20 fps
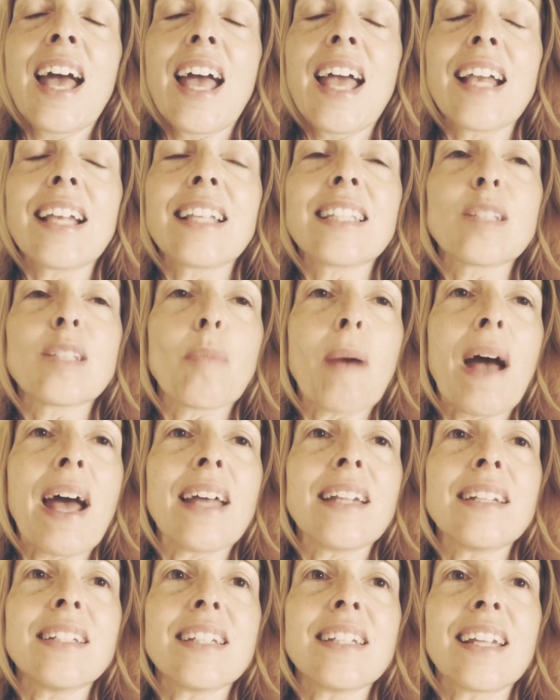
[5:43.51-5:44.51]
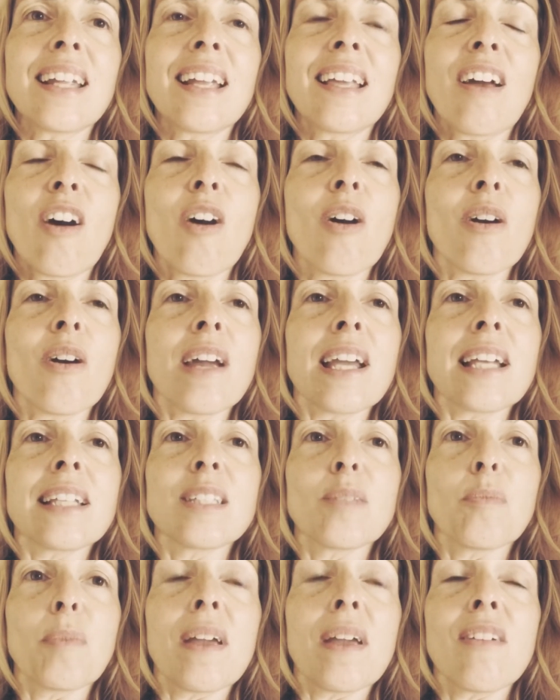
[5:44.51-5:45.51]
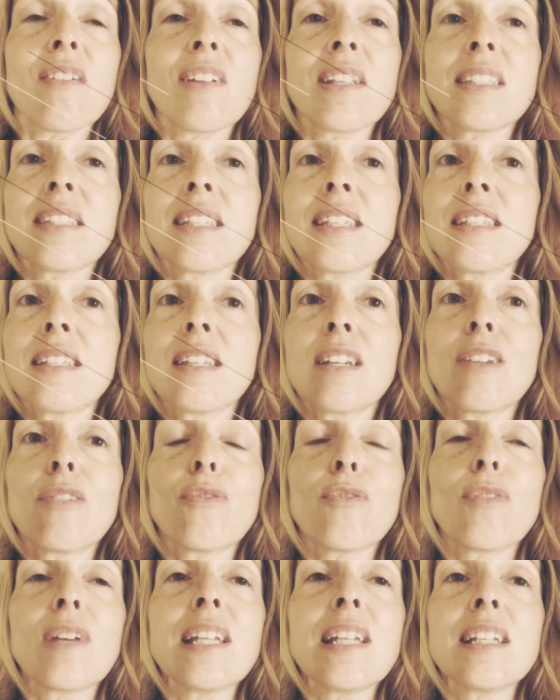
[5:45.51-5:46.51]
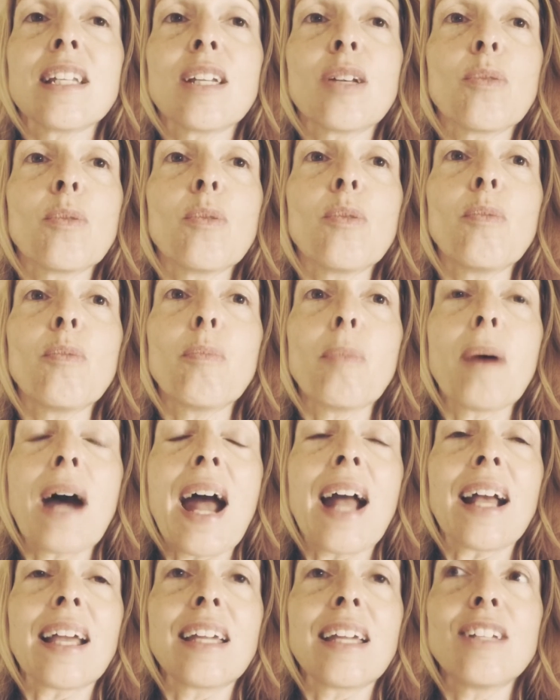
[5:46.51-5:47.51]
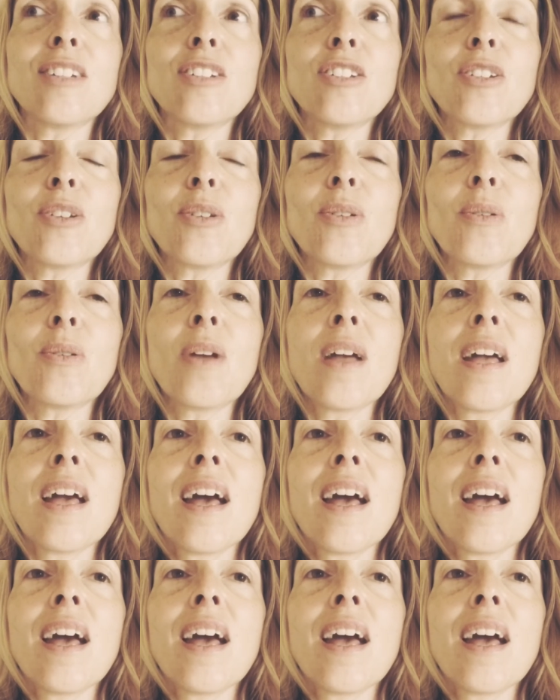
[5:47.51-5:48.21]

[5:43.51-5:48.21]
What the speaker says: expanding our experiences and feeding it all back into